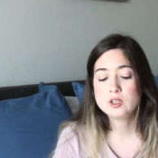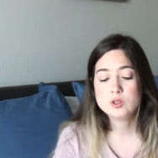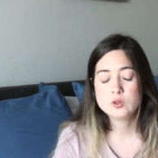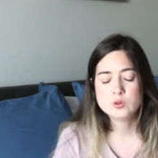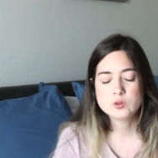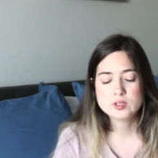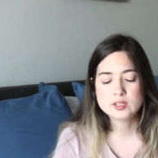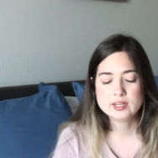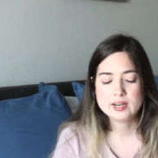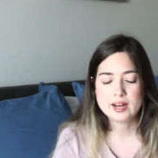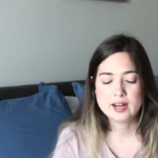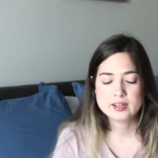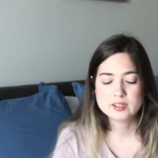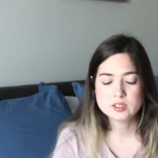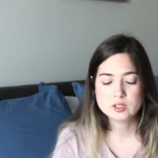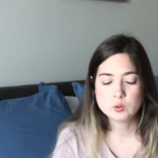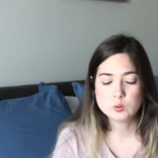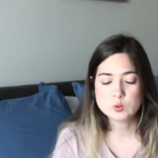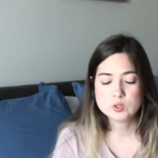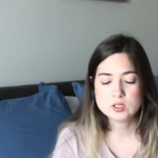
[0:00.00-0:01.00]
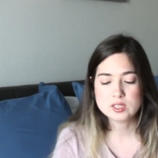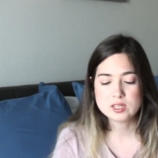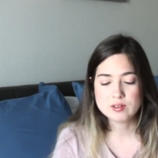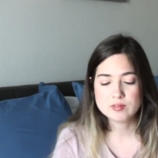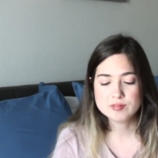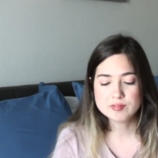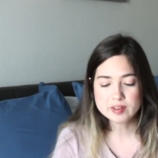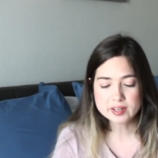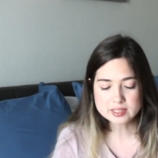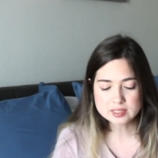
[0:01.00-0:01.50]
use it as you see
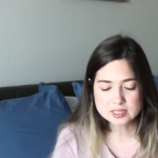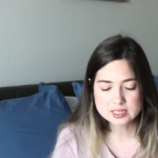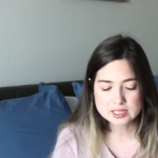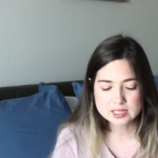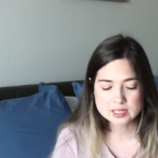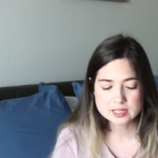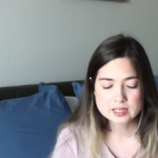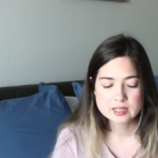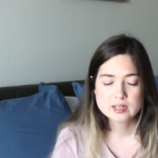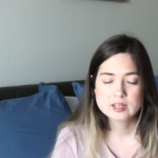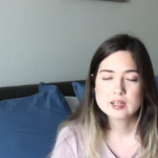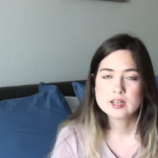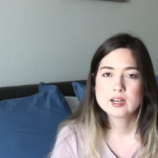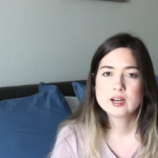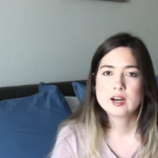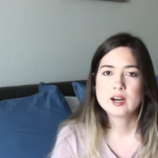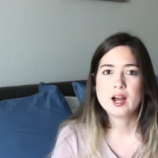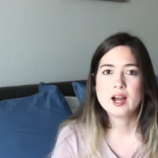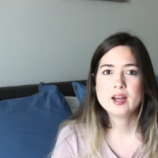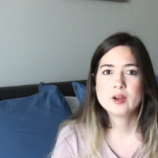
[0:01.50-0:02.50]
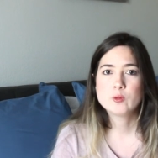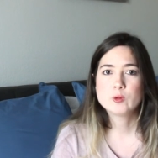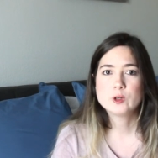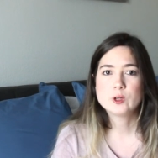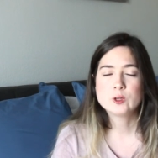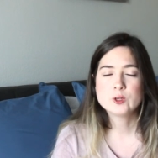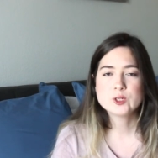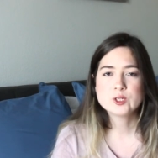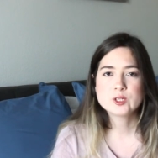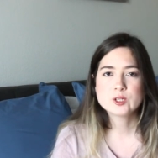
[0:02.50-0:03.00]
fit. I will
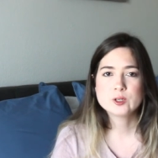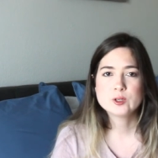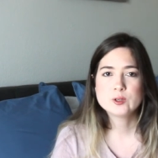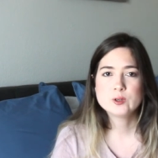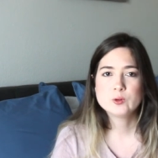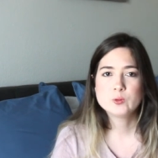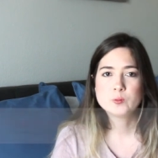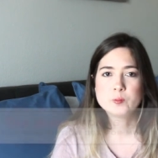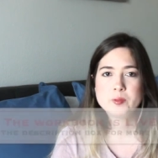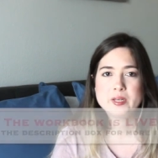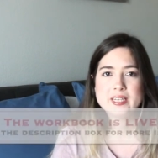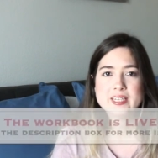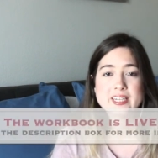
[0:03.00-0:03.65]
also be